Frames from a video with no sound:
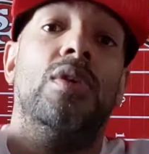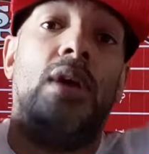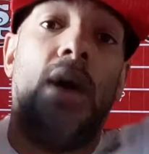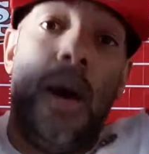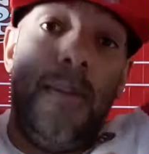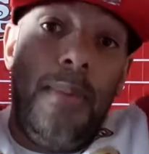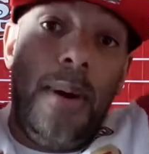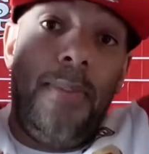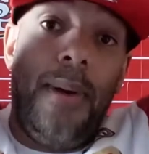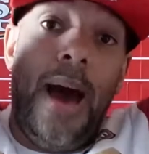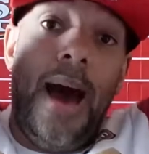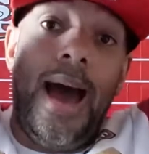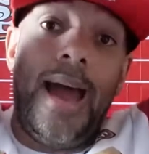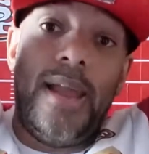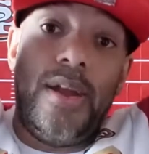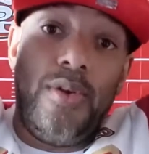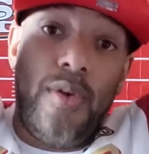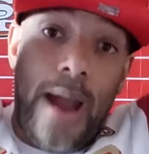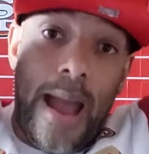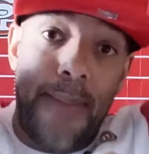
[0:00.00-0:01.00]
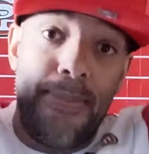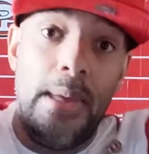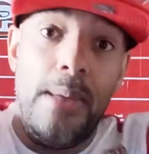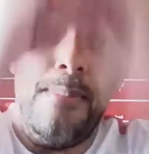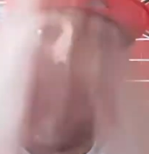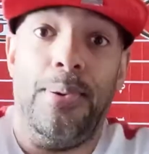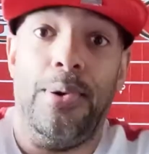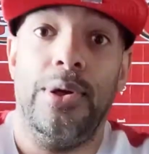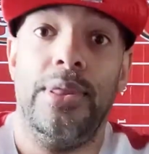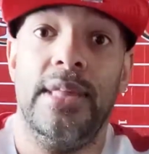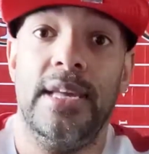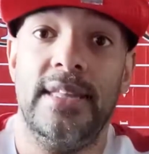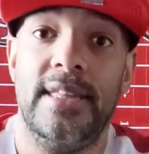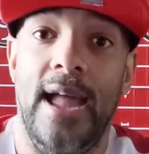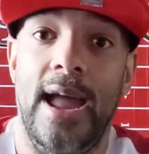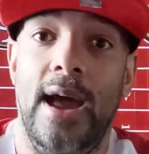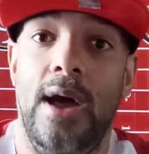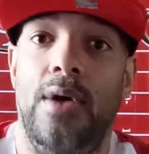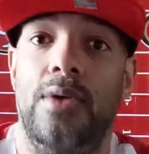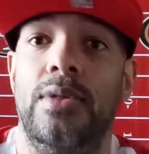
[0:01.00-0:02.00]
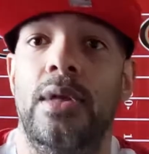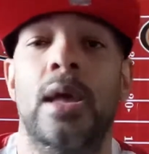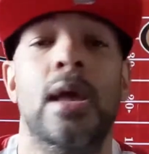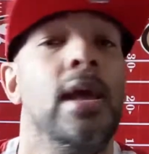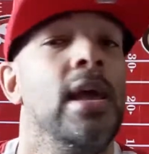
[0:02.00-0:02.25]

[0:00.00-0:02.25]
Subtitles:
come up high, grab it, put it down.